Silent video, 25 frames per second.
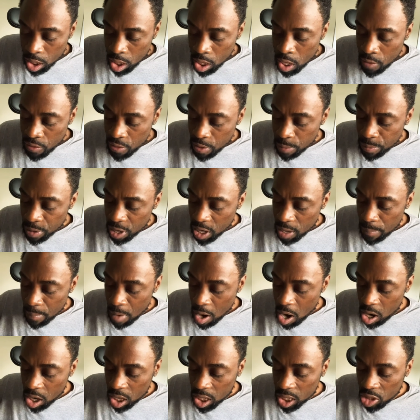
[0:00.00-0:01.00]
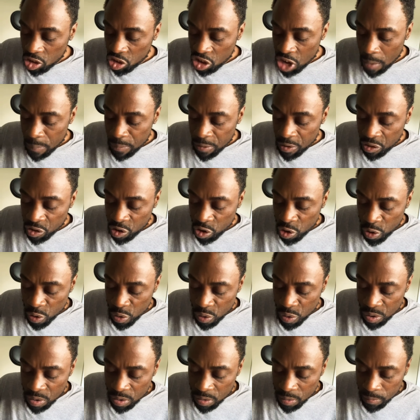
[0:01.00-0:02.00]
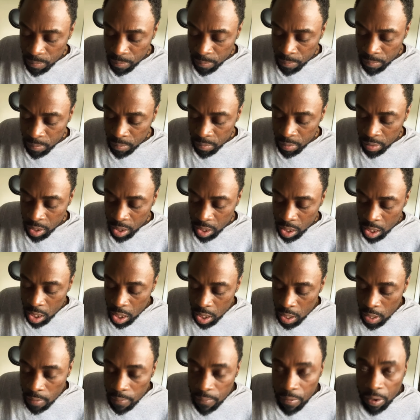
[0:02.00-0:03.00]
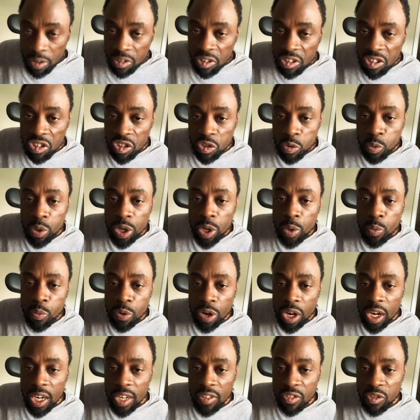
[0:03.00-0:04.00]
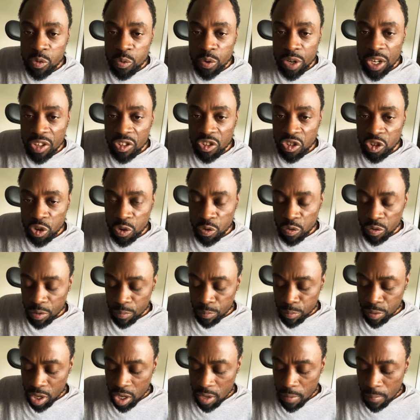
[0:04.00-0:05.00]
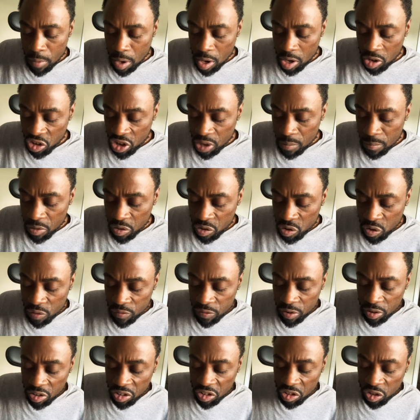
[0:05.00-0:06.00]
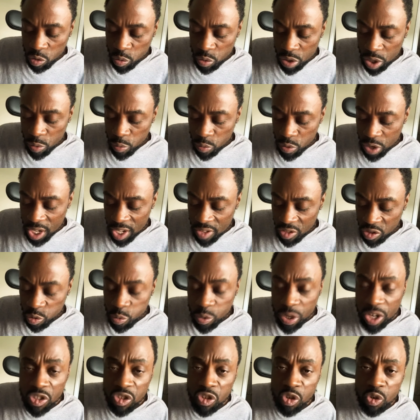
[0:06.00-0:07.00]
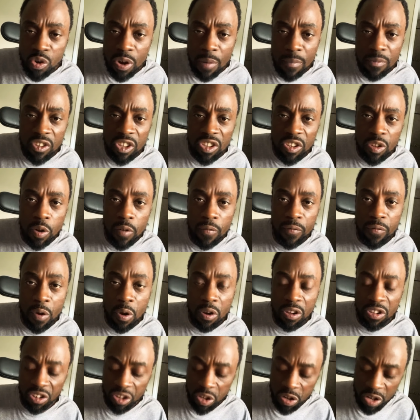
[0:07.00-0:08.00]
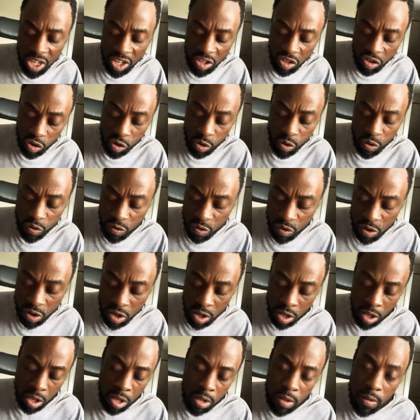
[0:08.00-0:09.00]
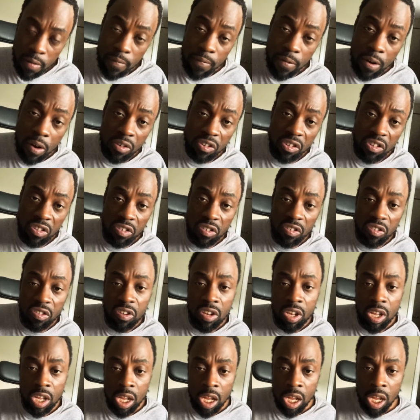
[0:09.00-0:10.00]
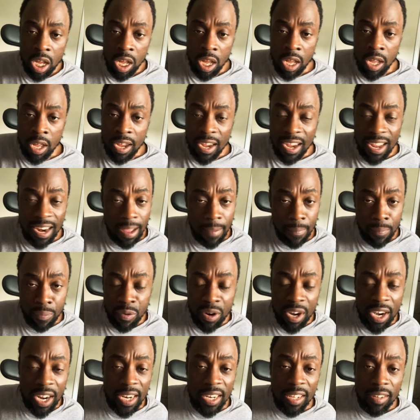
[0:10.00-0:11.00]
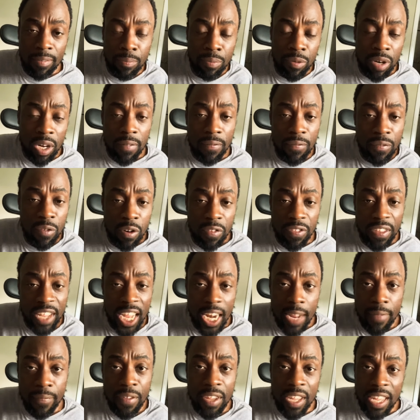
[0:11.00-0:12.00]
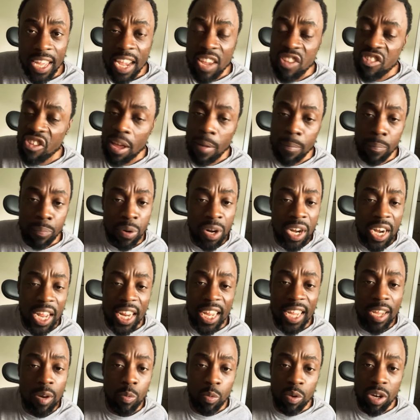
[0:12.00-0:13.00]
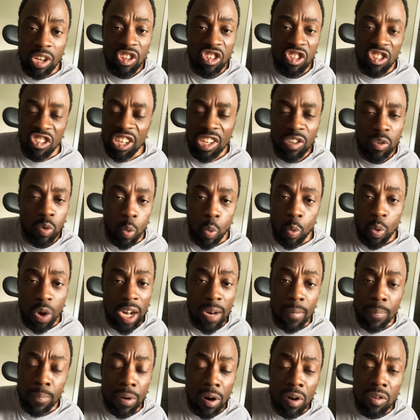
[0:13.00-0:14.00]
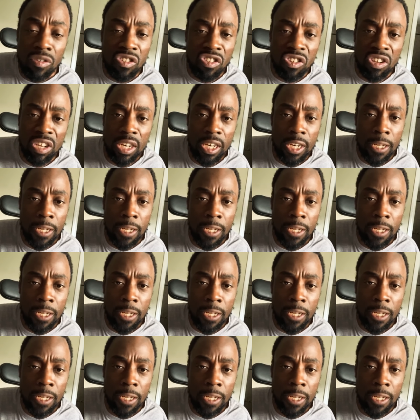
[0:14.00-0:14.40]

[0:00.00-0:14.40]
The book of Mark, chapter 2, verses 21 to 22. The book of Mark, chapter 2, verses 21 and 22. I'm just going to focus on these two verses. And I pray that this bring forth edification. I pray that it reach just one person.